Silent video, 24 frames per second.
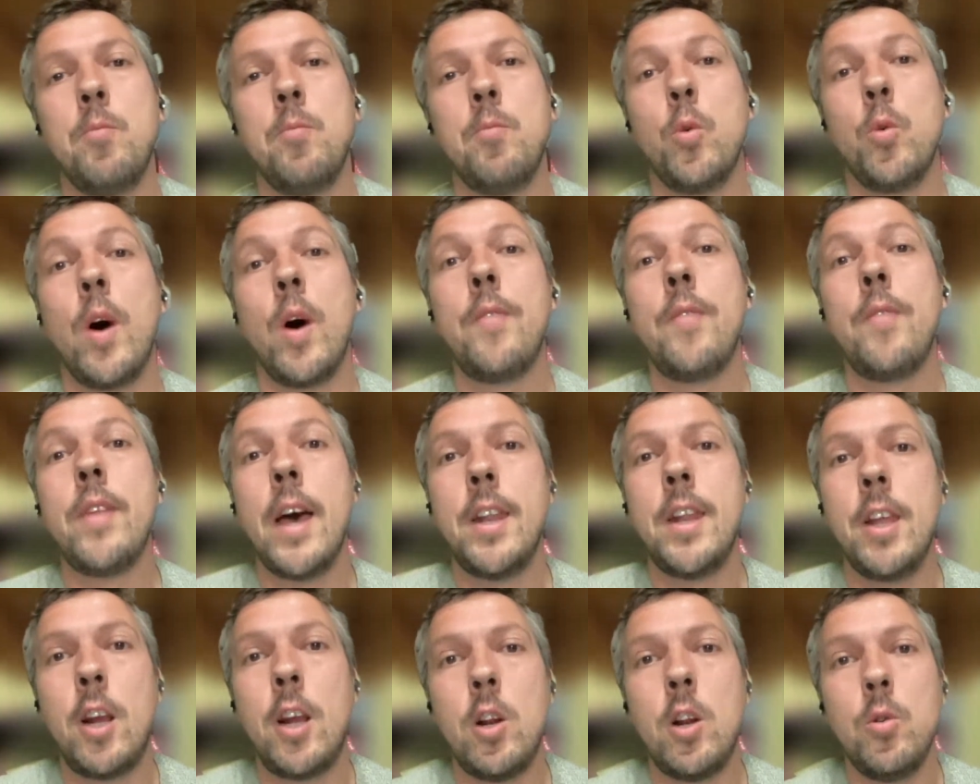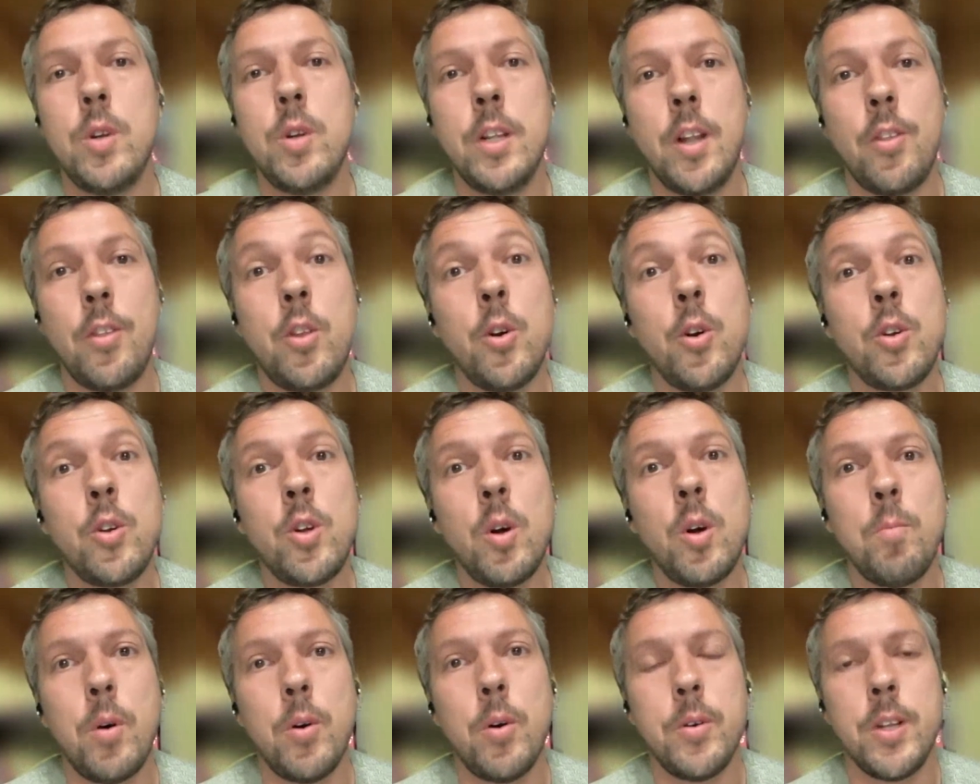Rwanda had included a
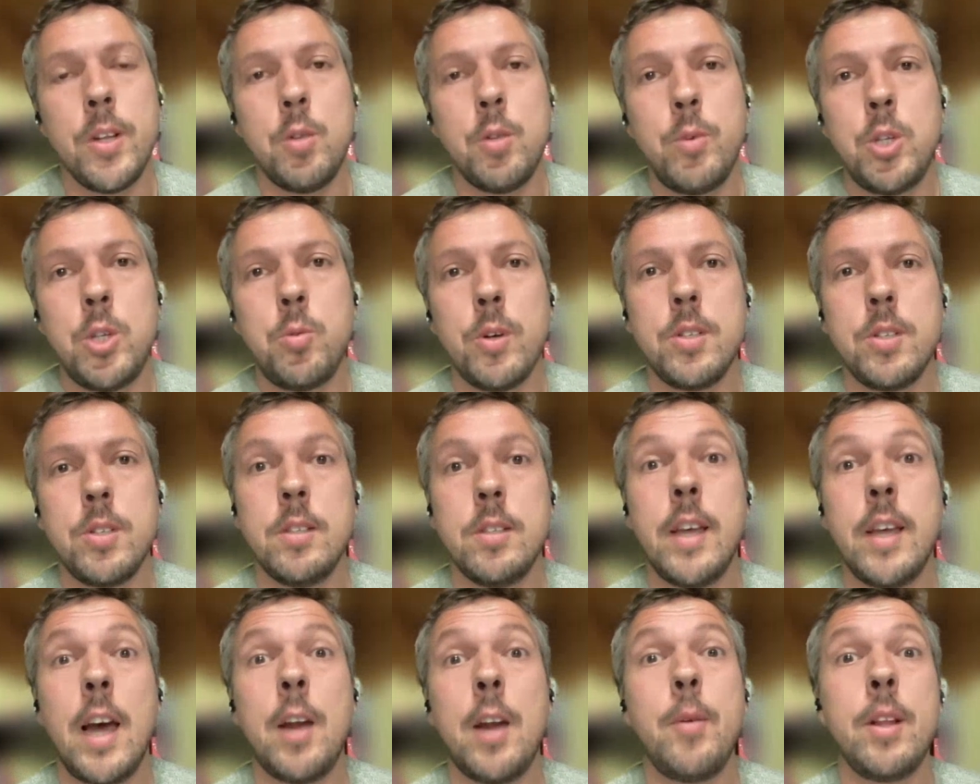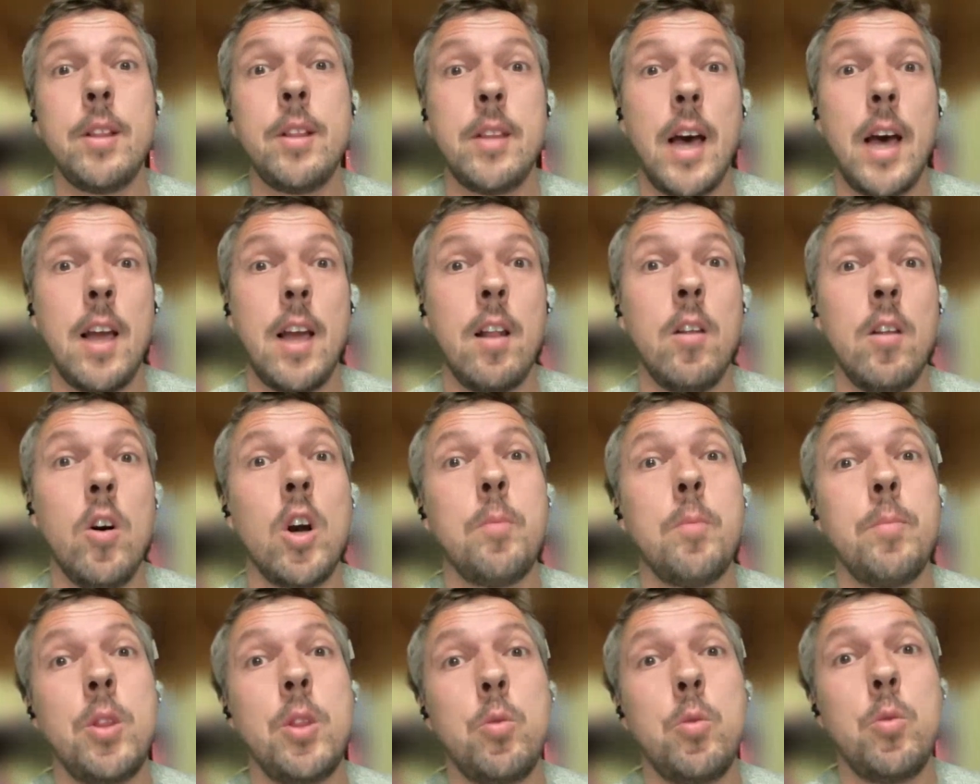third component, which was a direct
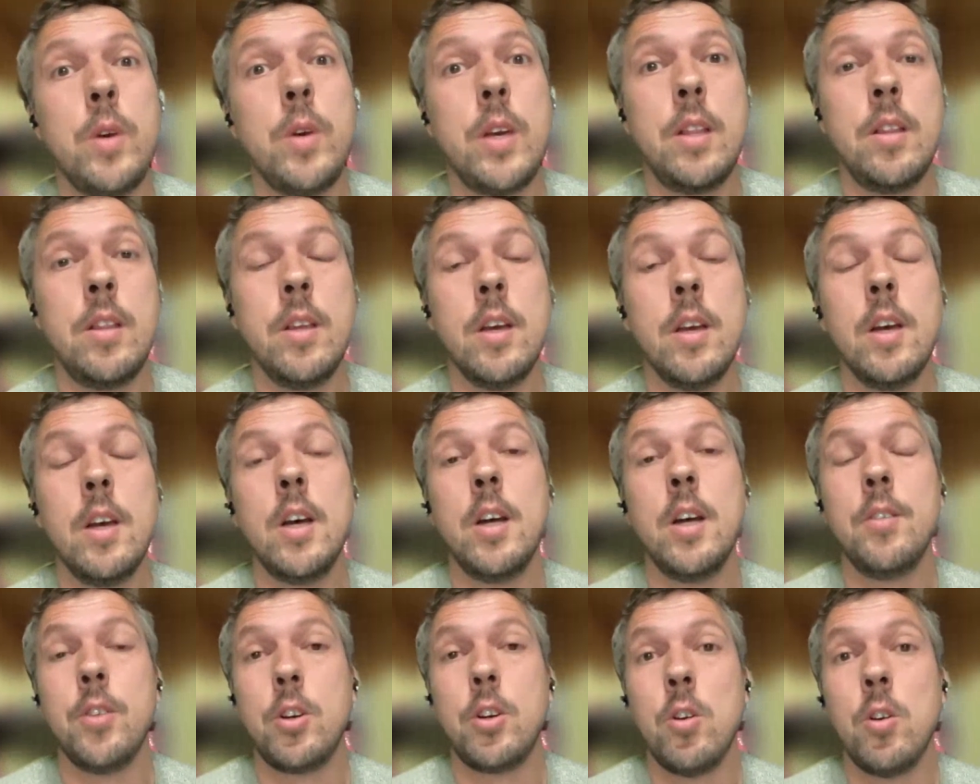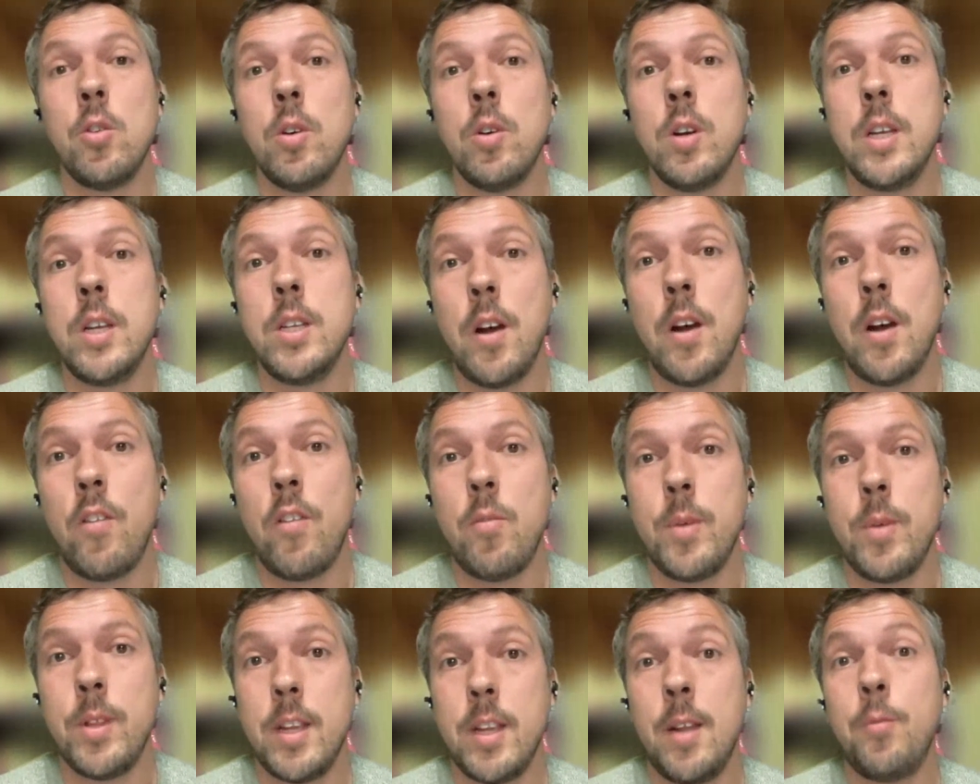dialogue between the Congolese
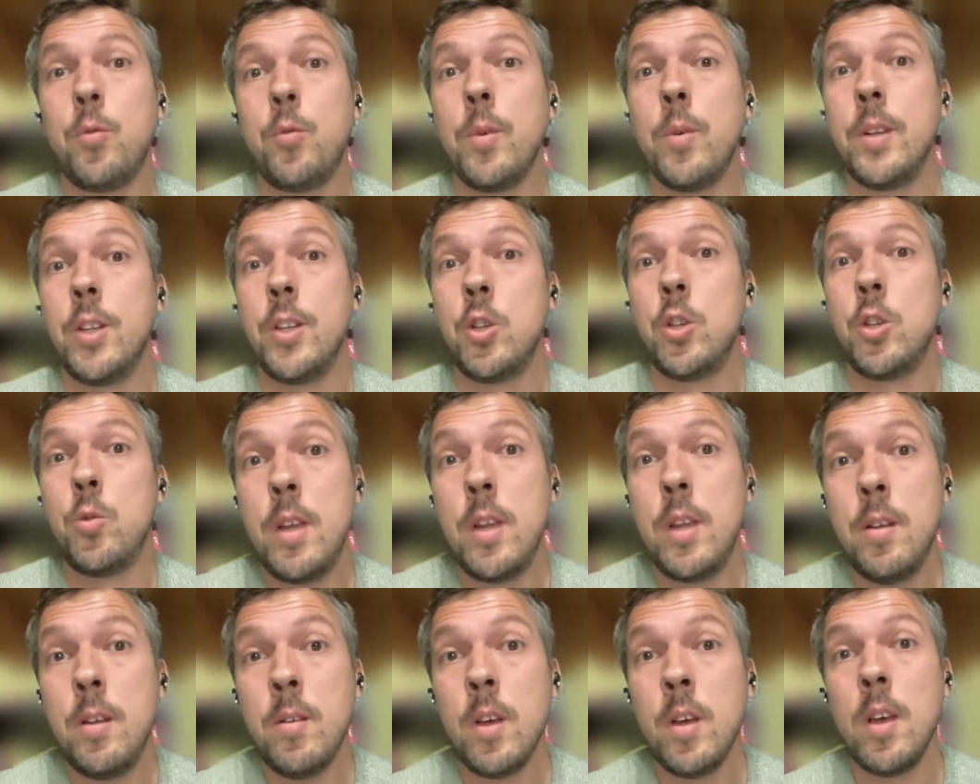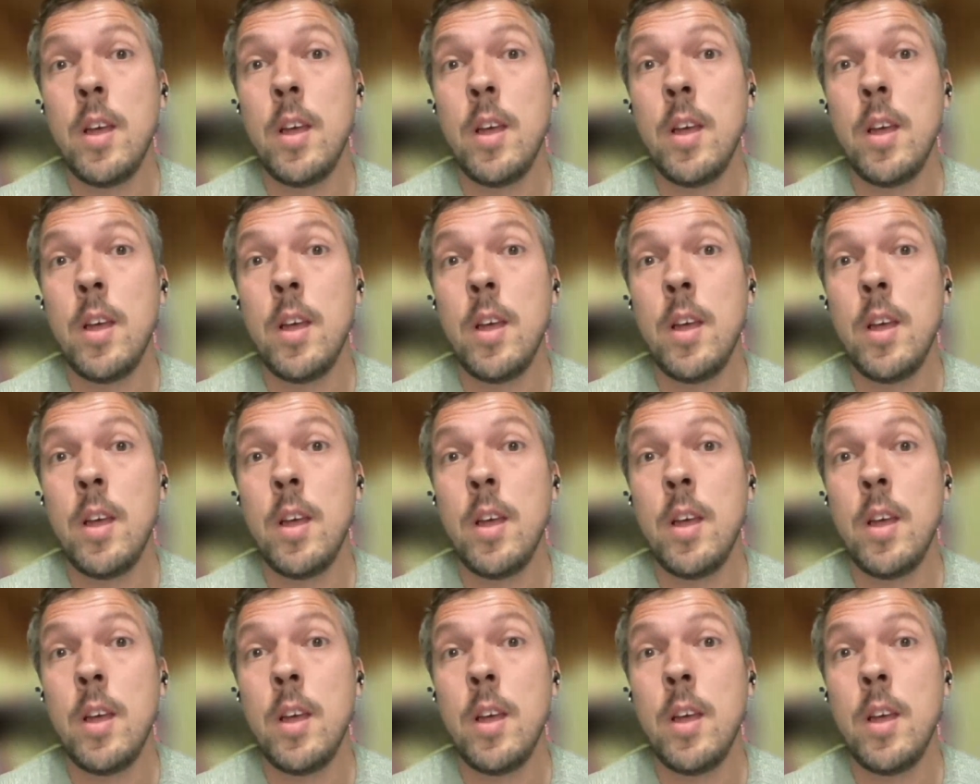government and M23